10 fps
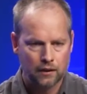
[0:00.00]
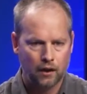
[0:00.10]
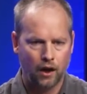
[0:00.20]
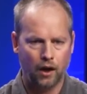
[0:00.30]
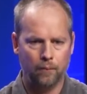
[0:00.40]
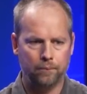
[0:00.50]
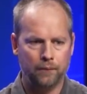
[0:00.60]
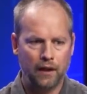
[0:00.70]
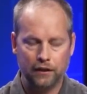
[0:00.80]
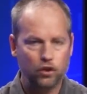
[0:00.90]

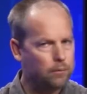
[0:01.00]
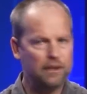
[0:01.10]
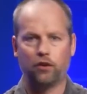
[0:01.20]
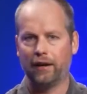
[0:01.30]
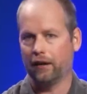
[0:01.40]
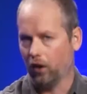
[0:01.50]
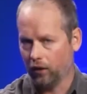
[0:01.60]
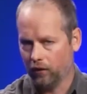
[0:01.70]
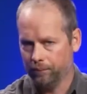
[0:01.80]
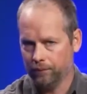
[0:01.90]
and you could be great at all
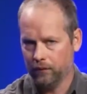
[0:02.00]
of them,